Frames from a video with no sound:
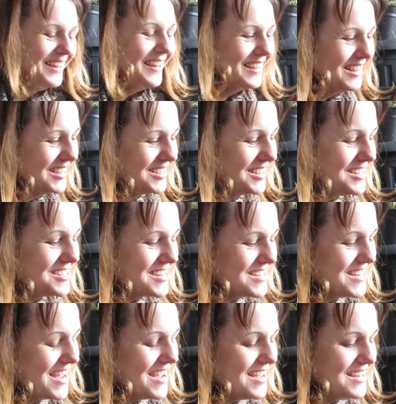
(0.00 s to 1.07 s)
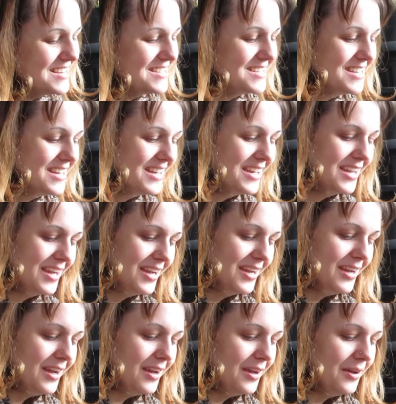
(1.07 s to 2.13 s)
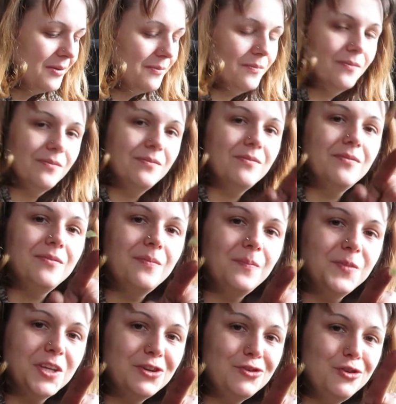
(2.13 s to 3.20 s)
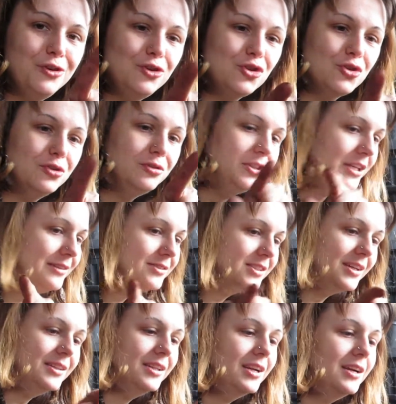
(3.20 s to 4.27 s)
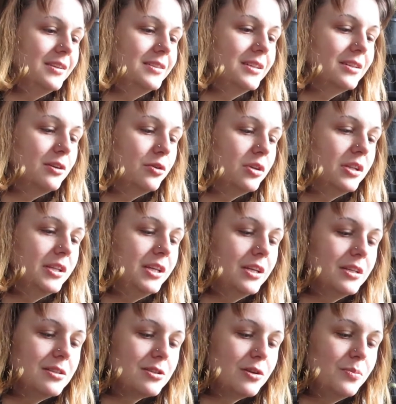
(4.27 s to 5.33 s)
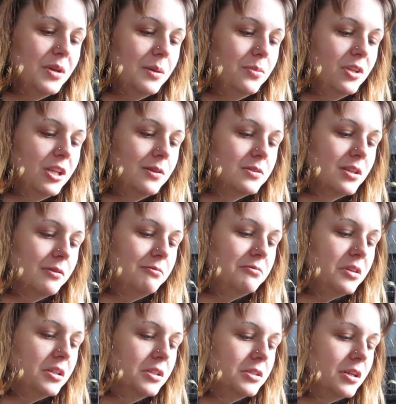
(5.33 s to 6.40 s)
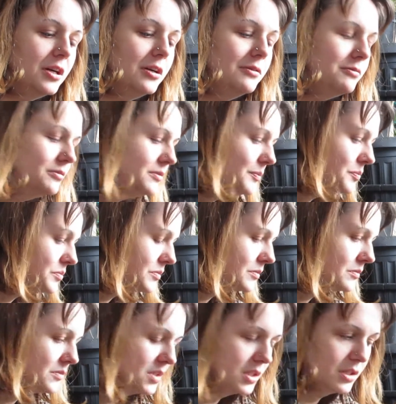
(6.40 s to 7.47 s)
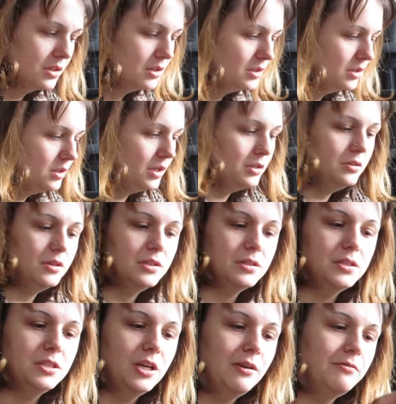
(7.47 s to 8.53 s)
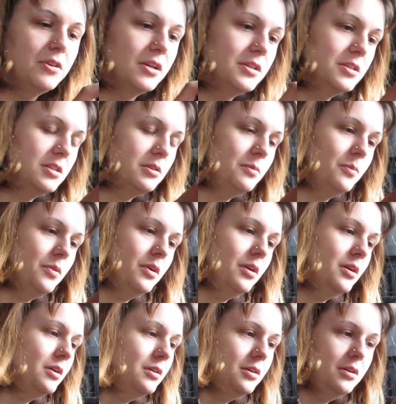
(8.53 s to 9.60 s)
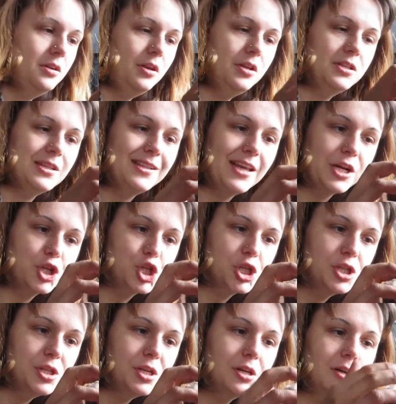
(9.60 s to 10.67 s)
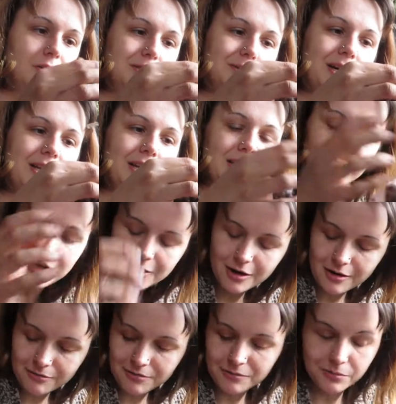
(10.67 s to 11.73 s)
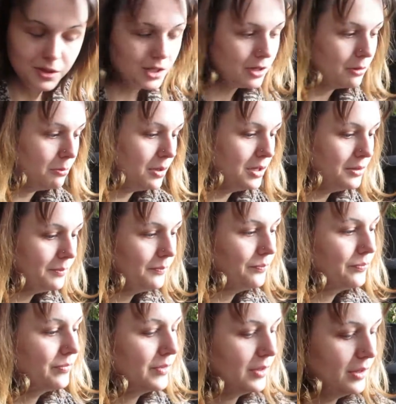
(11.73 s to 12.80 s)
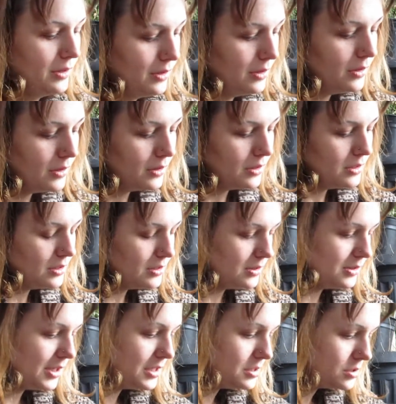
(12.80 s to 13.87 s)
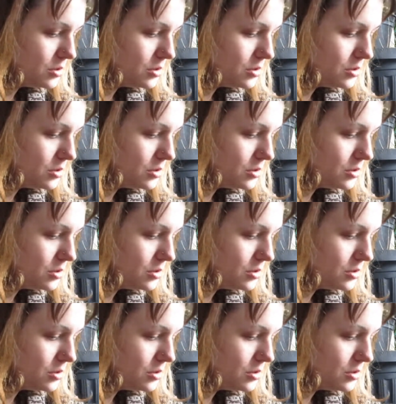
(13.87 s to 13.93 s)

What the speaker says: because it just has the two true leaves on there. The cotyledons, or baby leaves, have fallen off. And you can see I've done some selection there as well. I cut off a weaker one. Let's